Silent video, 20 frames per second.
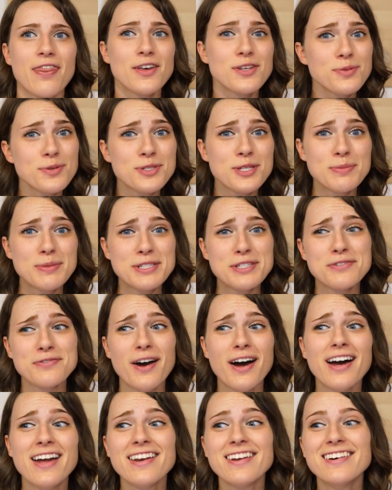This was so much
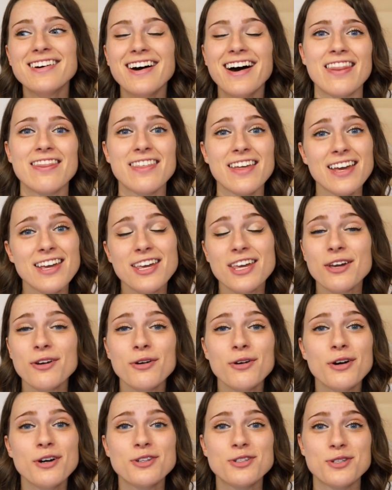fun! Thank
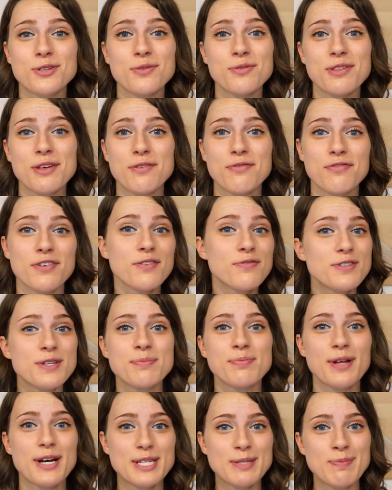you to the
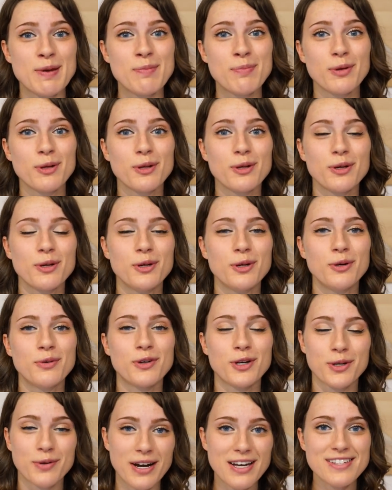50 plus people who
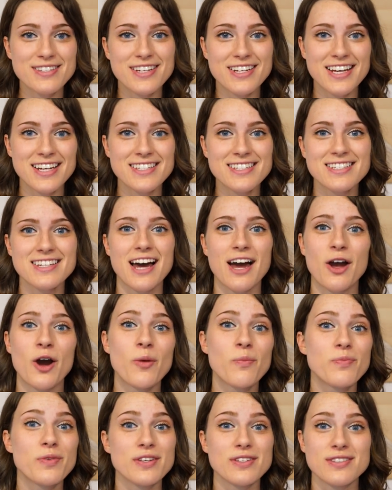requested it. I
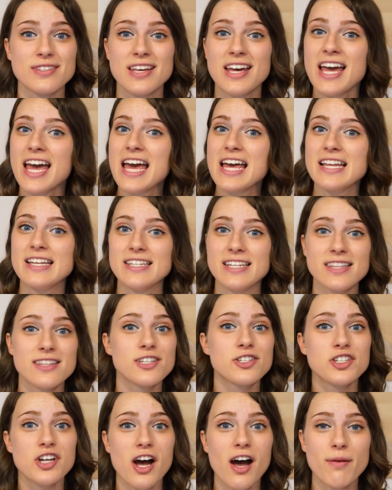hope this did
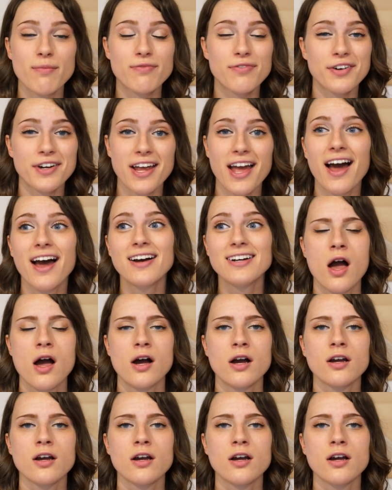the job for ya.